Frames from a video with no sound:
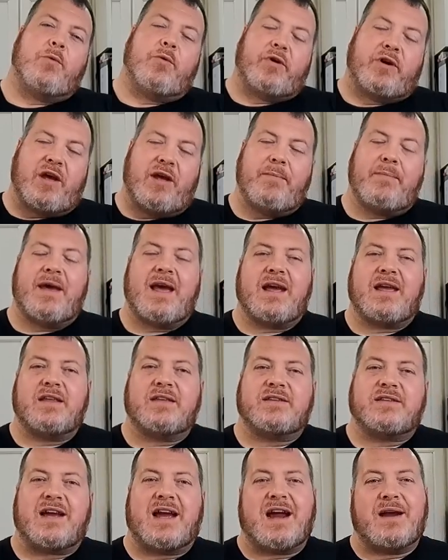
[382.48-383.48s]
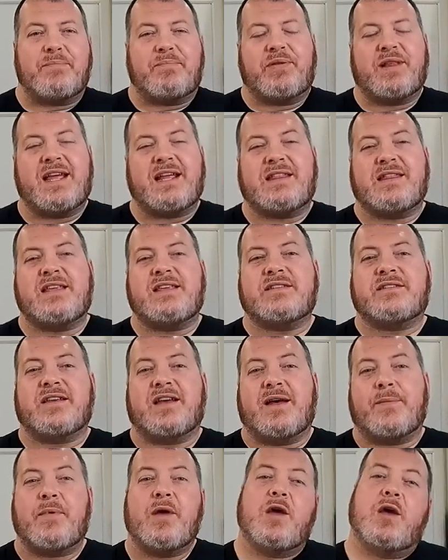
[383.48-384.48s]
We'll come back inside, plate these
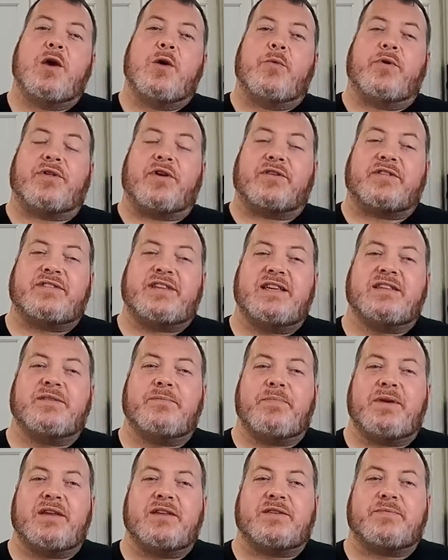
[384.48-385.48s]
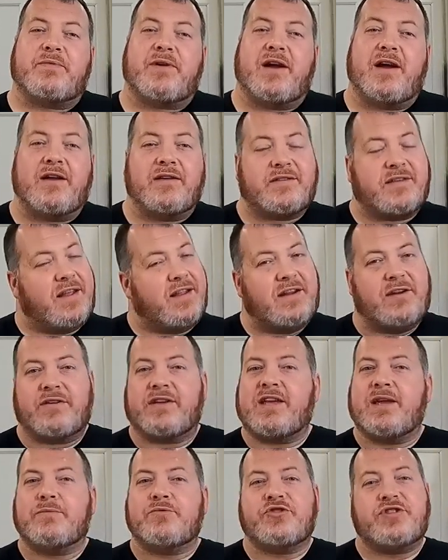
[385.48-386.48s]
up with our seasoned bean sprouts, a little
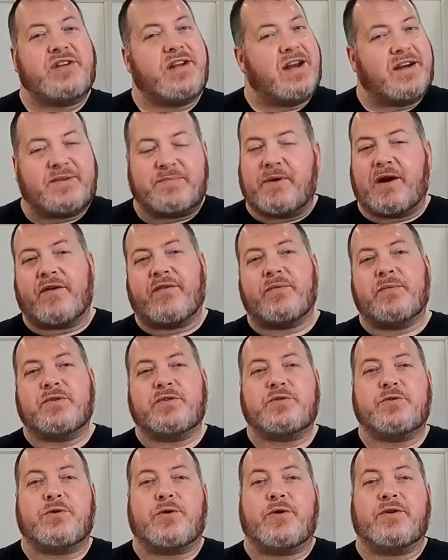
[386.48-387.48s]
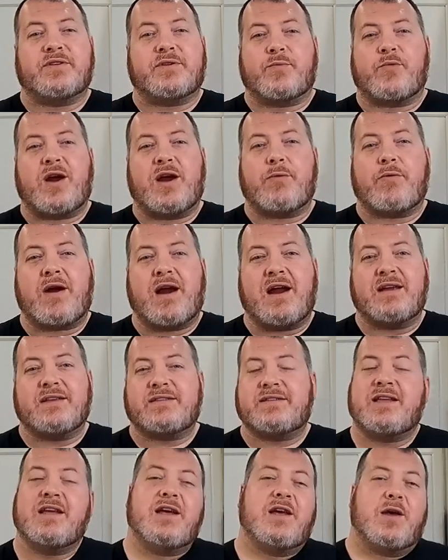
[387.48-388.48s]
kimchi I just bought from the store, and some white
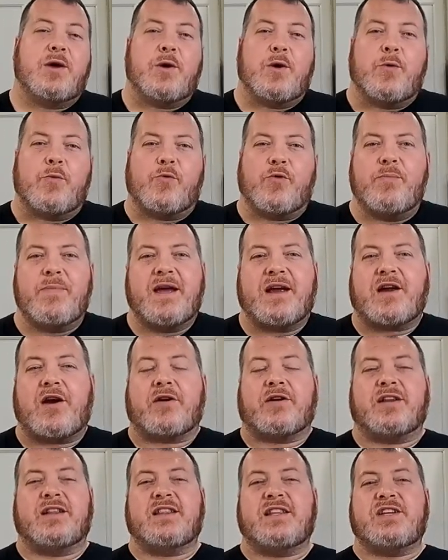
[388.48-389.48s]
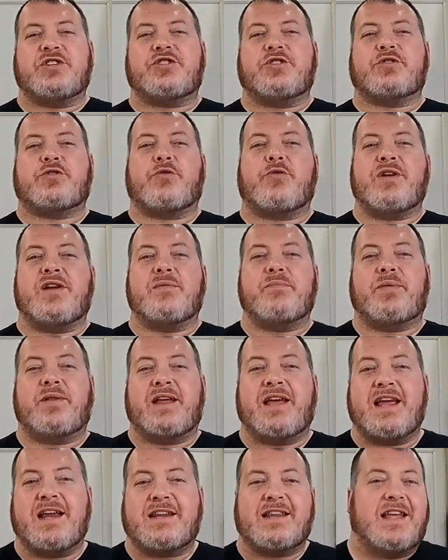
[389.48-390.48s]
rice. We'll make our delicious Korean
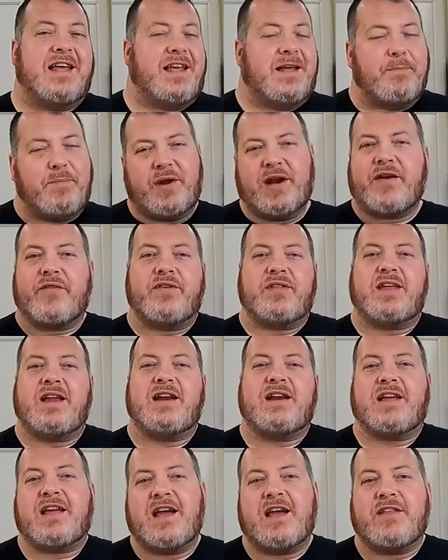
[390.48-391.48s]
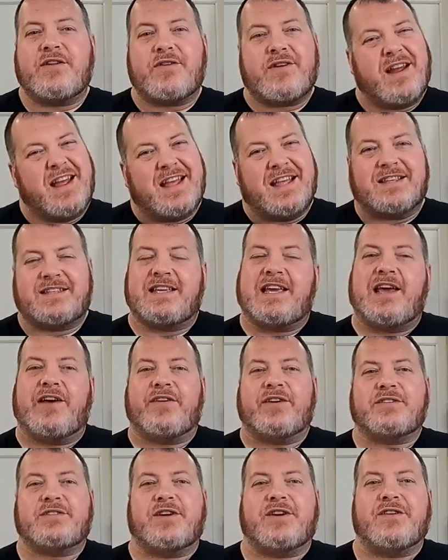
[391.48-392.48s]
plate, put everything together, see how
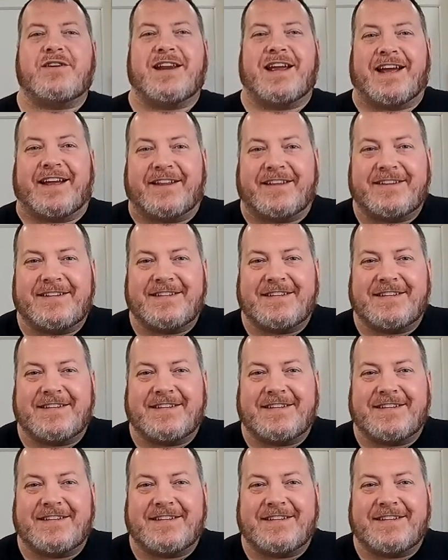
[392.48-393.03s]
it turned out.